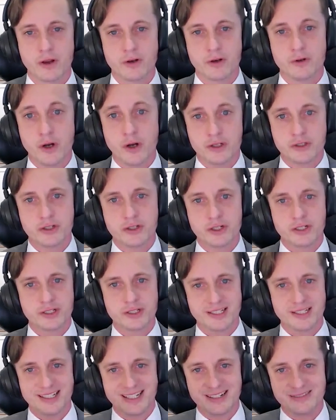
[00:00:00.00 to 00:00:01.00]
not
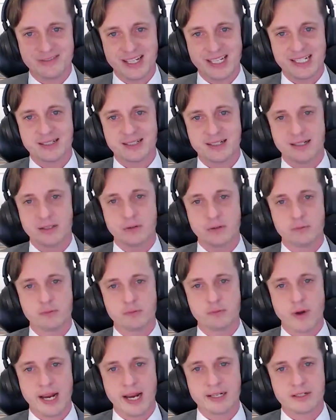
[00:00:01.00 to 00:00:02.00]
just invest in the
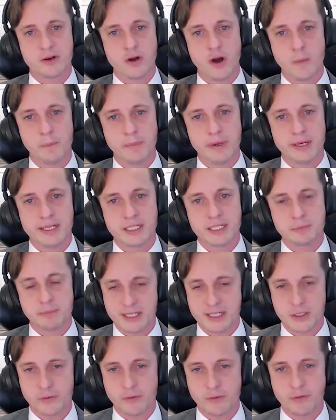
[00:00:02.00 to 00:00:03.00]
right companies
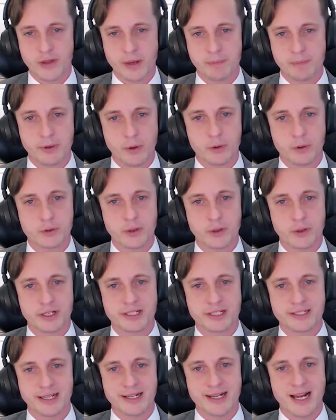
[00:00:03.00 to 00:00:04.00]
based off of that, but also
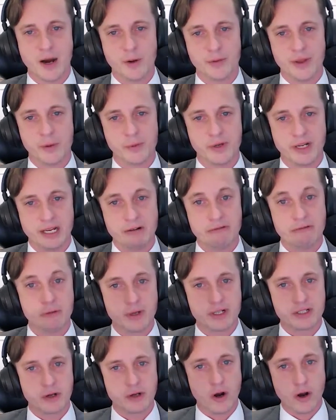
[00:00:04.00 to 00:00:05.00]
understand how they would
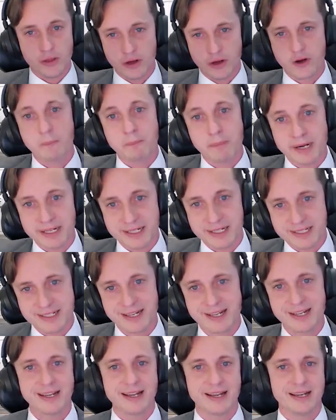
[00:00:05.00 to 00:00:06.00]
influence other companies.
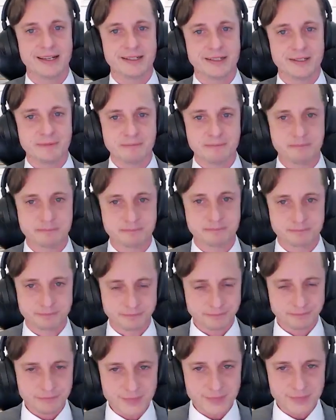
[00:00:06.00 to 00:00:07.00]
And
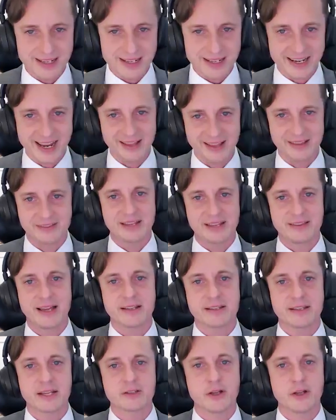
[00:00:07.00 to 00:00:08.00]
yeah,
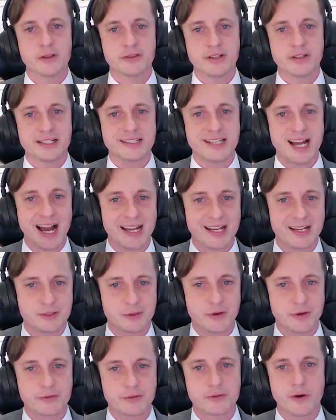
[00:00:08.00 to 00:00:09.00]
that's not the entire
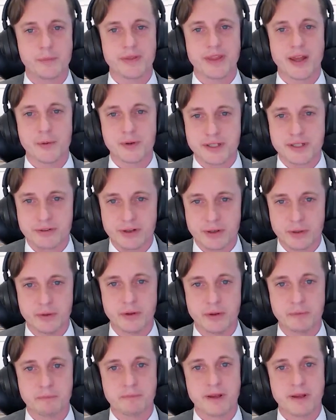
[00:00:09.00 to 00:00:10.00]
sort of story, but that was
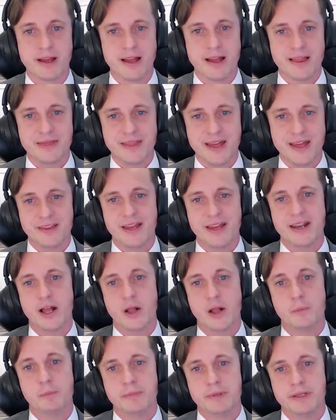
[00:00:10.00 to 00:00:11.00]
definitely that
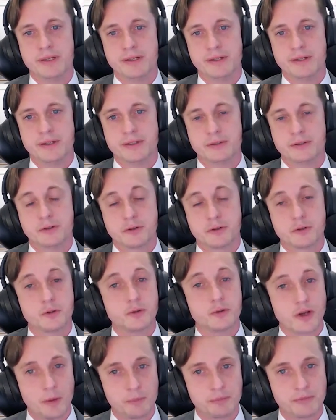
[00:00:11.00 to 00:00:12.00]
helped me to
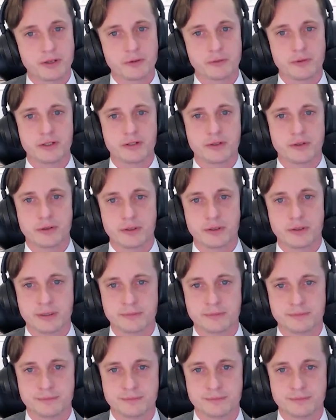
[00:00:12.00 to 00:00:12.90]
some degree, certainly.